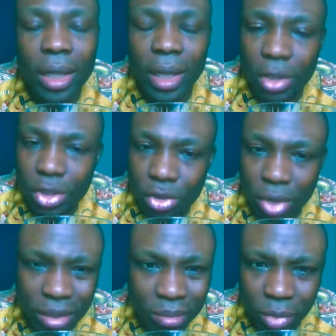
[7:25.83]
I
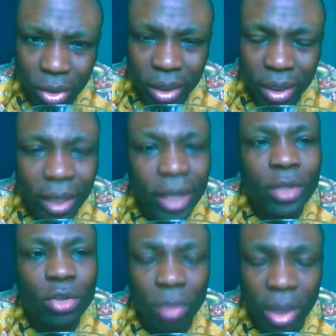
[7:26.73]
attract money
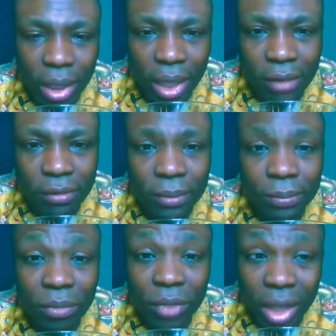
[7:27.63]
into my life
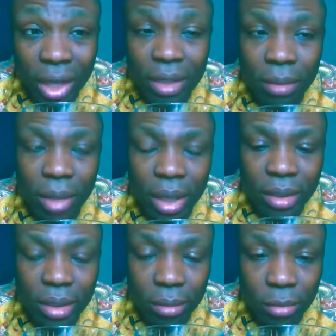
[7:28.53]
in the
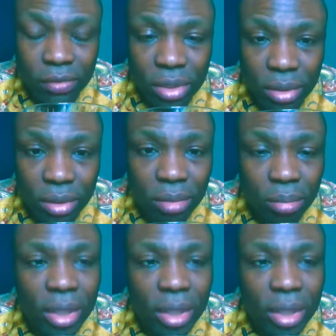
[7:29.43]
mighty name of Jesus.